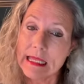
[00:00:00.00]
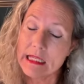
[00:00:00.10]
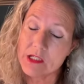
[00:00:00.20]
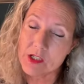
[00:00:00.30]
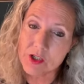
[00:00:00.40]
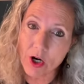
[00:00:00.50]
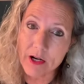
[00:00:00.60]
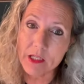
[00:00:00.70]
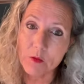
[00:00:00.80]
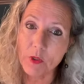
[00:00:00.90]
It
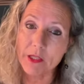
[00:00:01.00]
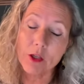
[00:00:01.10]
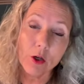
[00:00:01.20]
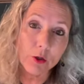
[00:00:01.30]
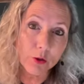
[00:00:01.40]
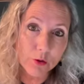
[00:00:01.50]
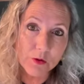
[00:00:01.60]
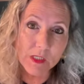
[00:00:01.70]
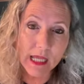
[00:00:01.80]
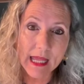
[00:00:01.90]
started with
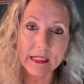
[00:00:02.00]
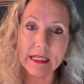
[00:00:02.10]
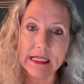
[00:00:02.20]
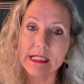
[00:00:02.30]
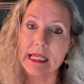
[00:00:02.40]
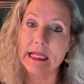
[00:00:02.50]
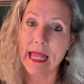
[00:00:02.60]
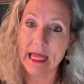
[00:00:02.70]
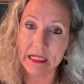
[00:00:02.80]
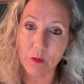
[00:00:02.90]
Whose Land Is It
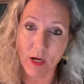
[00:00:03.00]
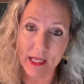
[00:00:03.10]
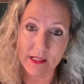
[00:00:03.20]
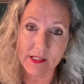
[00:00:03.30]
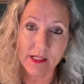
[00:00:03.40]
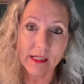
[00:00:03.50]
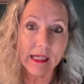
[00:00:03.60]
Anyways?